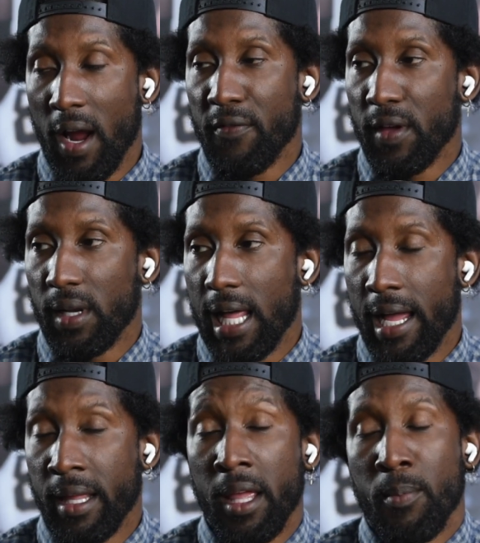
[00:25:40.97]
Or I felt
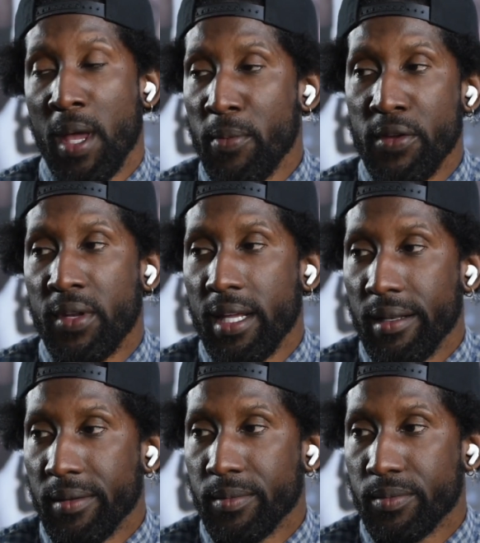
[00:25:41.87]
like. Maybe you
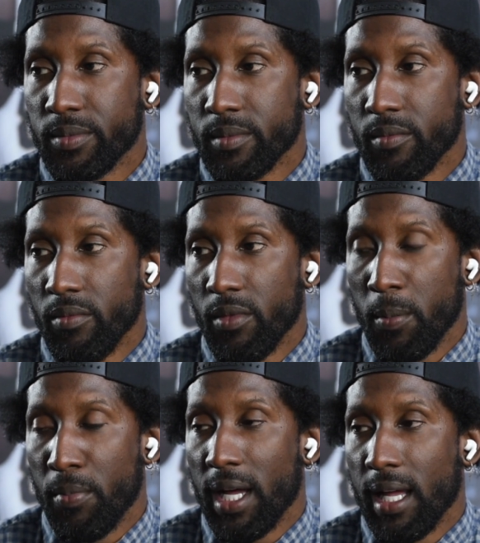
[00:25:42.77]
didn't.
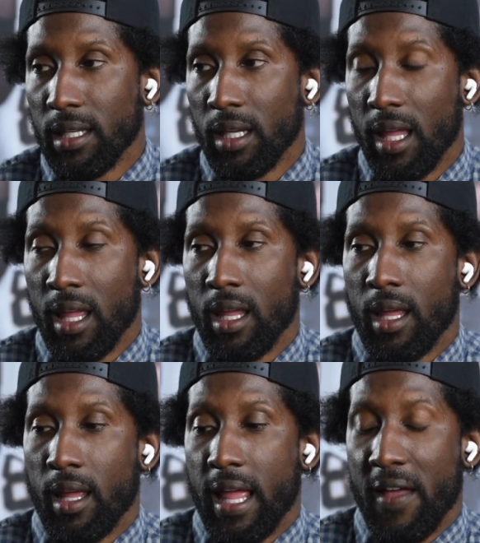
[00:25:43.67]
But
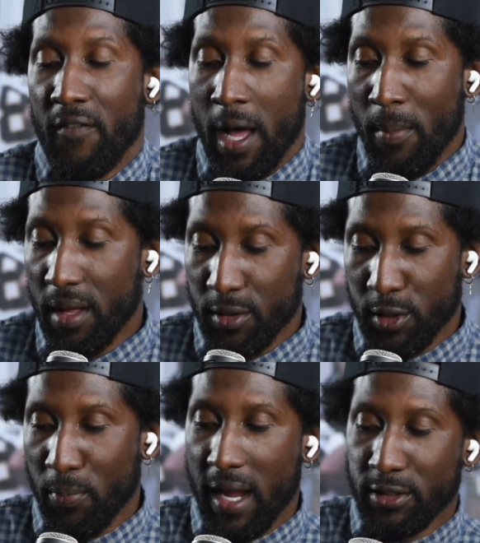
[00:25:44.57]
if I'm on the
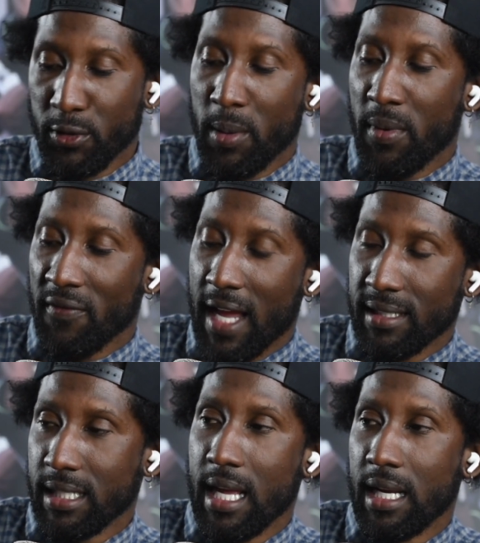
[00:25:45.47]
spectrum of not
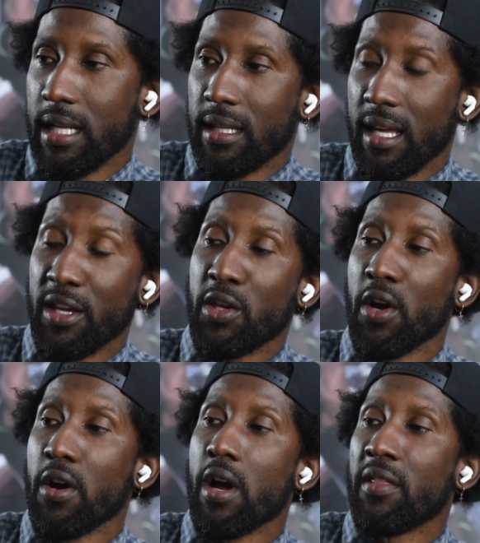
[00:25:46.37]
saying anything, well,
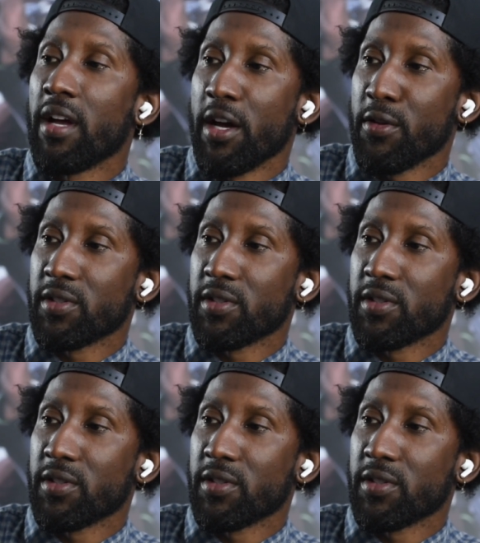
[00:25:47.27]
again, you're on the other